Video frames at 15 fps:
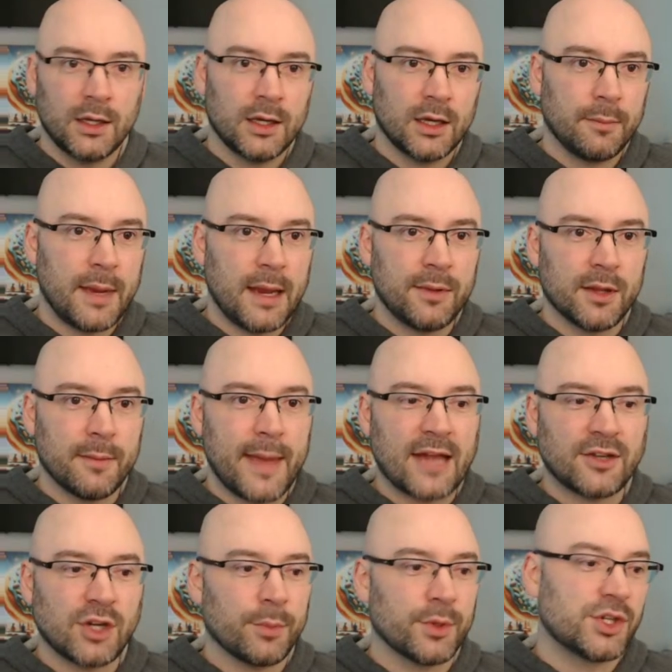And maybe the
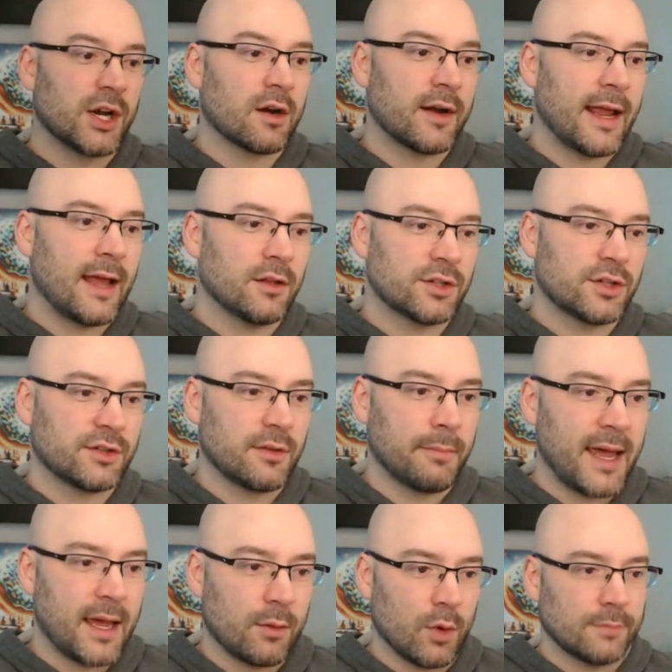matchup with Jared Allen is just a
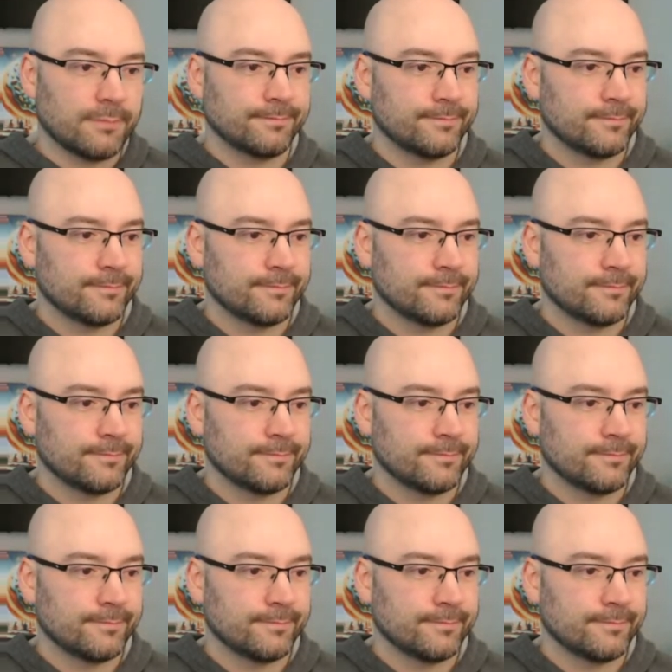bad one.